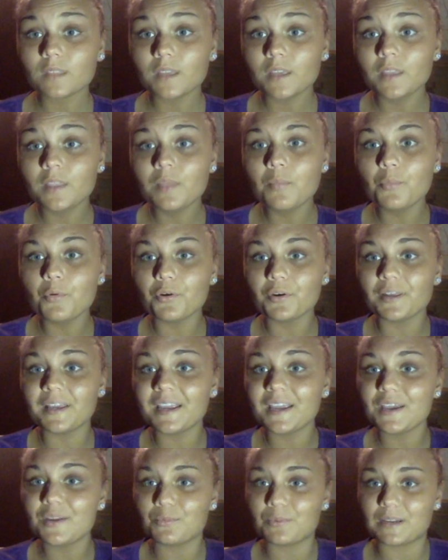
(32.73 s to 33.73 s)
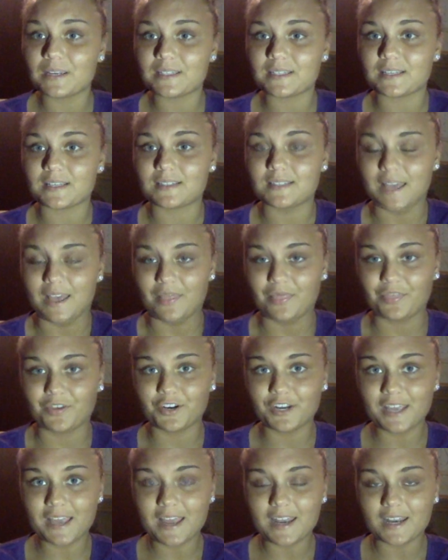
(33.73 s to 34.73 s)
in the morning and went till
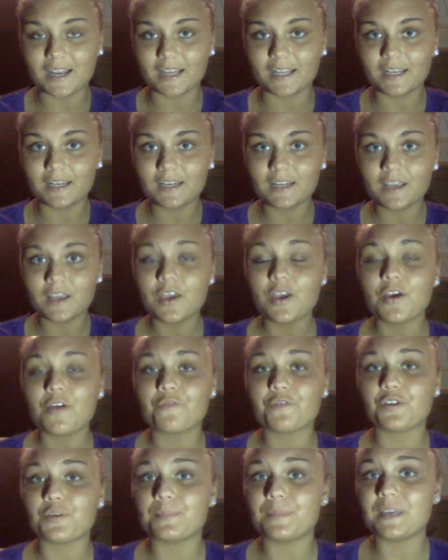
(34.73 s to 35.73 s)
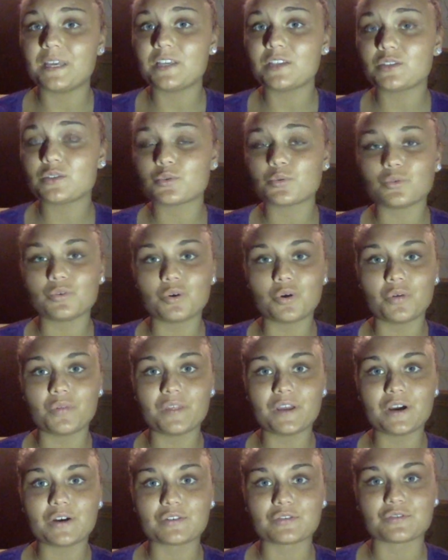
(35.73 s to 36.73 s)
10:30 at night. For me, school
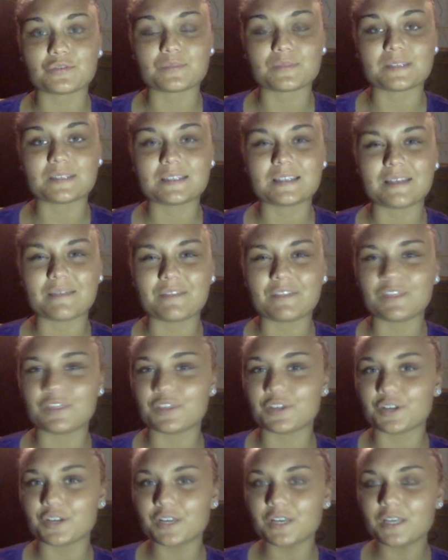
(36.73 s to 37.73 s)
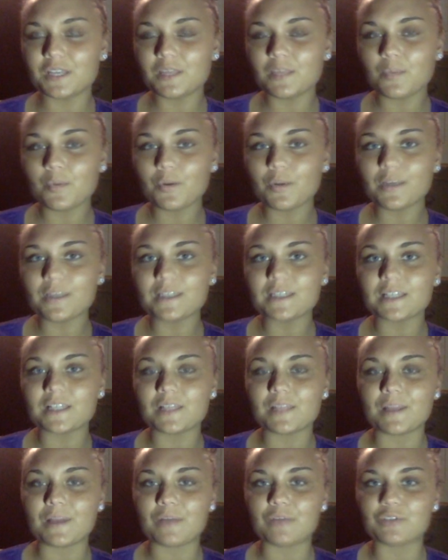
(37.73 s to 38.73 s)
only goes from 7:30 in the morning
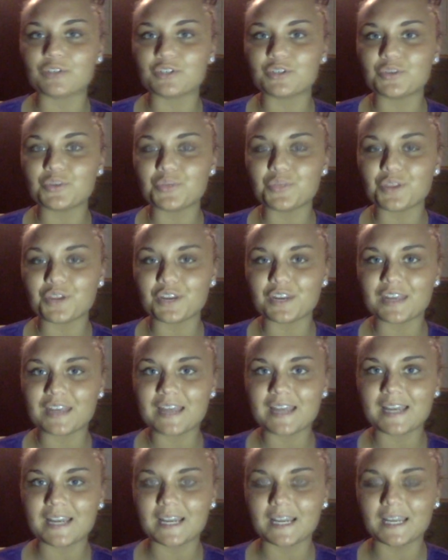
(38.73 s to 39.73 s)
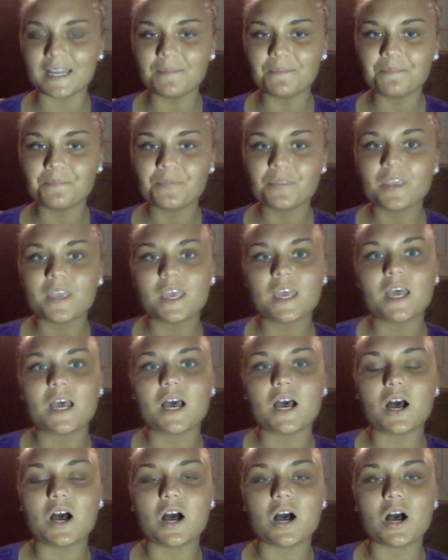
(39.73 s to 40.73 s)
till about 2:30 at night.
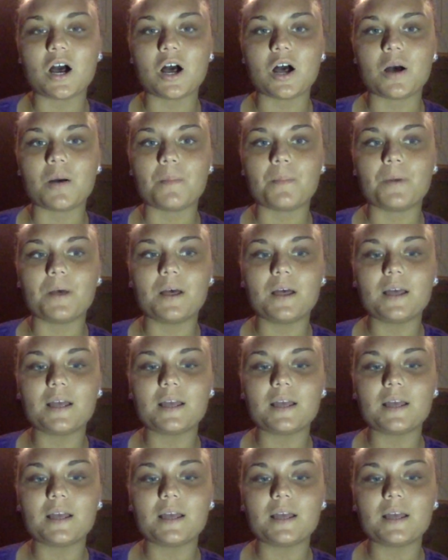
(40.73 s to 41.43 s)
Um,